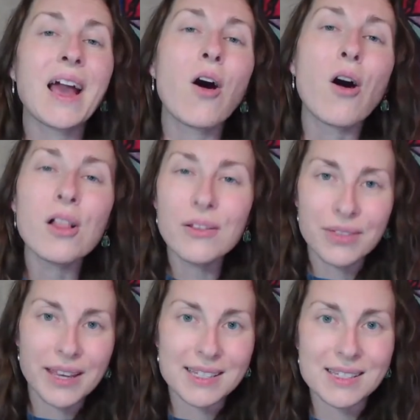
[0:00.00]
All of
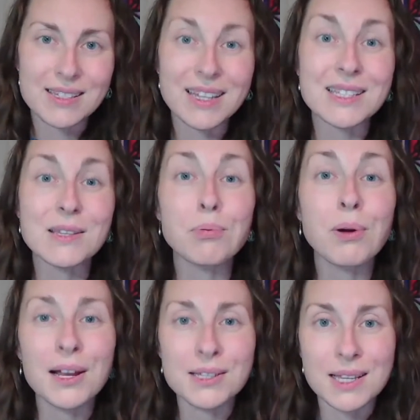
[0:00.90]
this is the
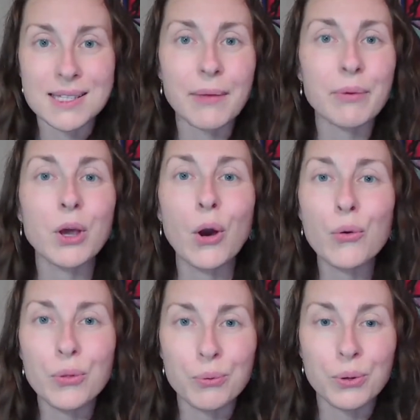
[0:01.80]
process that we
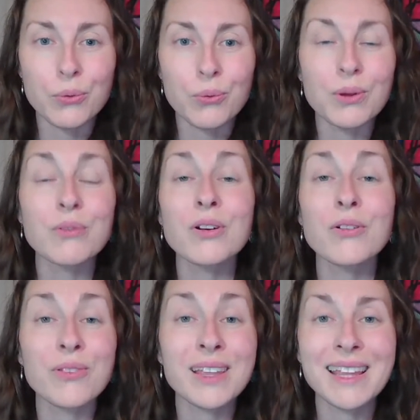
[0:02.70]
go through when we're
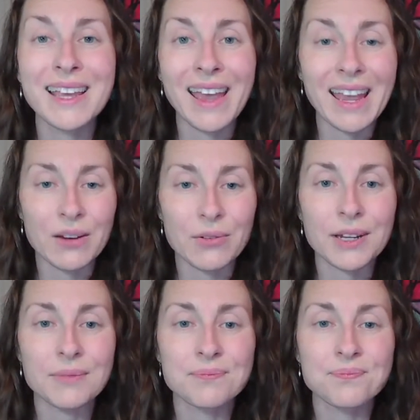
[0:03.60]
feeling
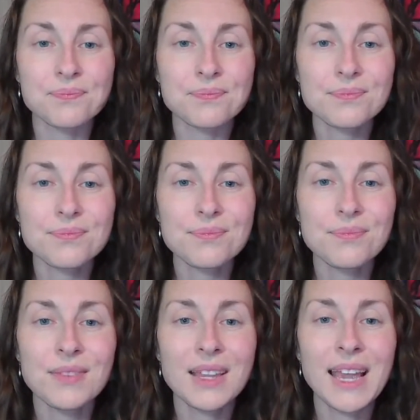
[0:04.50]
angry.
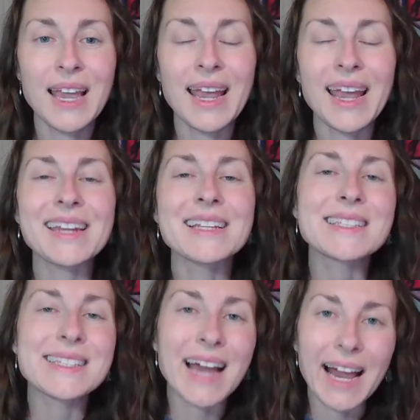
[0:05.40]
And
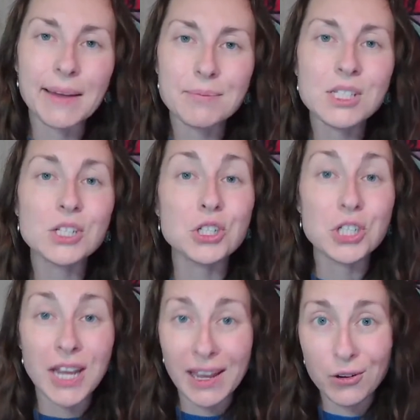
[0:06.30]
it's time to
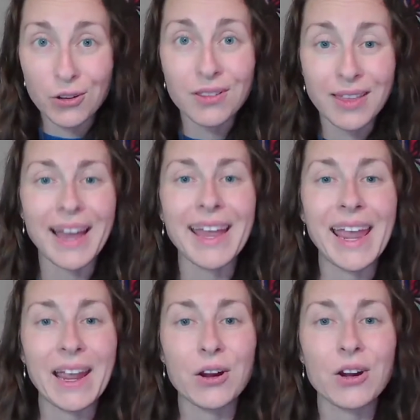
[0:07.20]
channel that
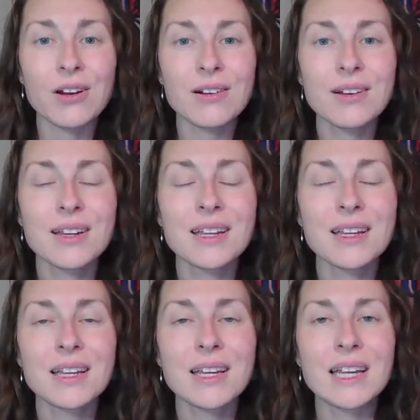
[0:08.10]
anger
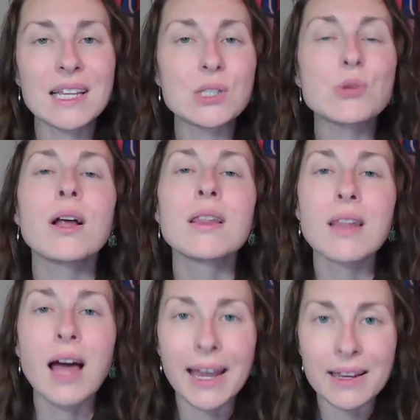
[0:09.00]
into
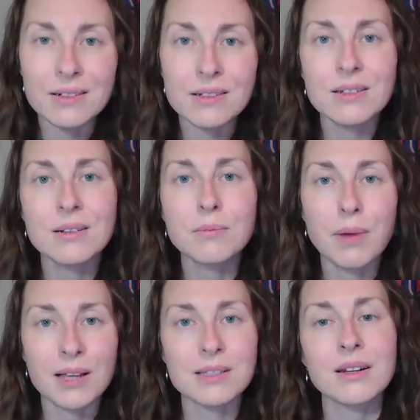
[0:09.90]
aligned,
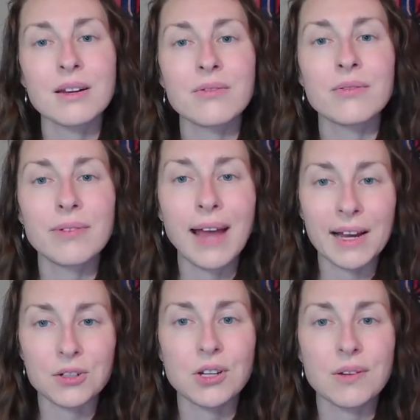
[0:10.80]
positive
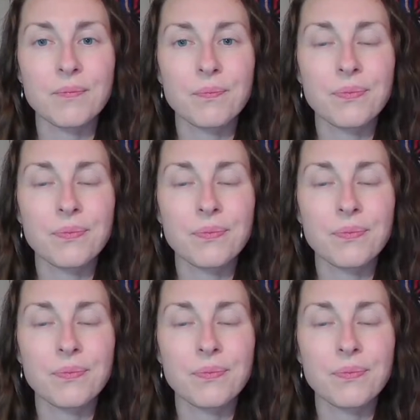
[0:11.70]
action.